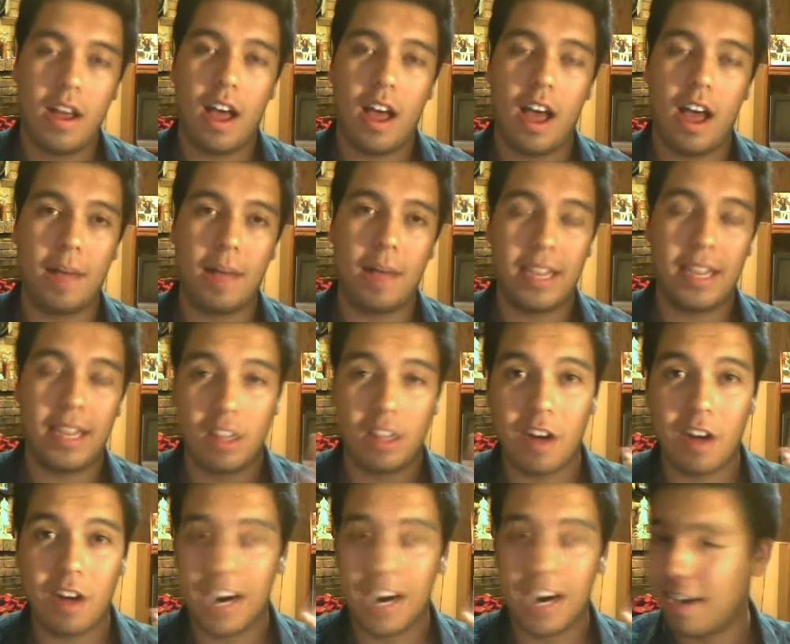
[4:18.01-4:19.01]
He had the
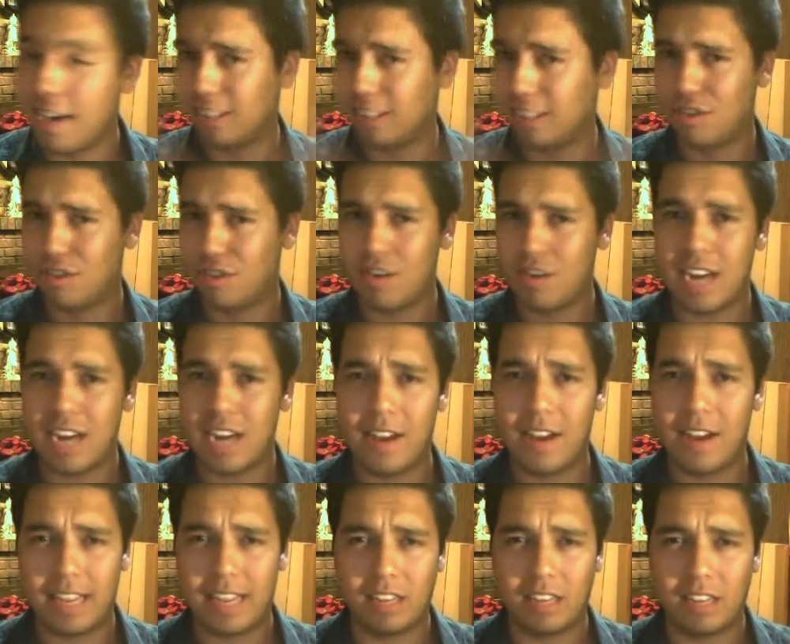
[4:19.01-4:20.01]
longer hair. It's short now.
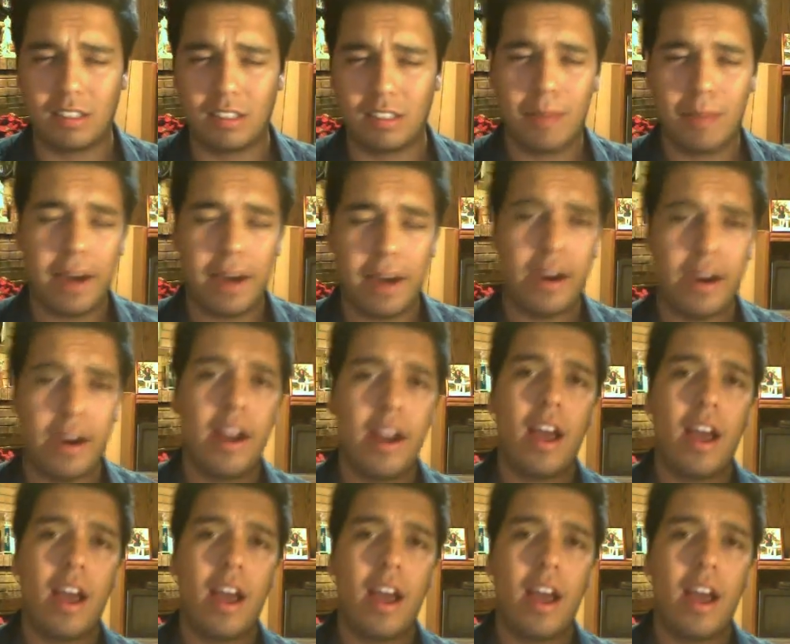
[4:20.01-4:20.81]
I think he looks better.